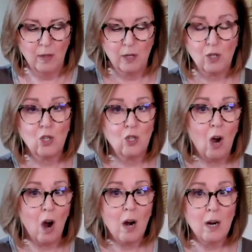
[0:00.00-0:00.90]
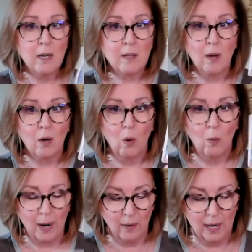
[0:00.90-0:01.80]
The Star is
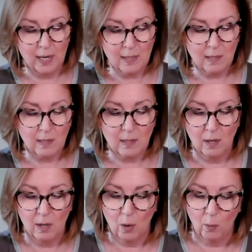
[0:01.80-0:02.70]
Aquarius.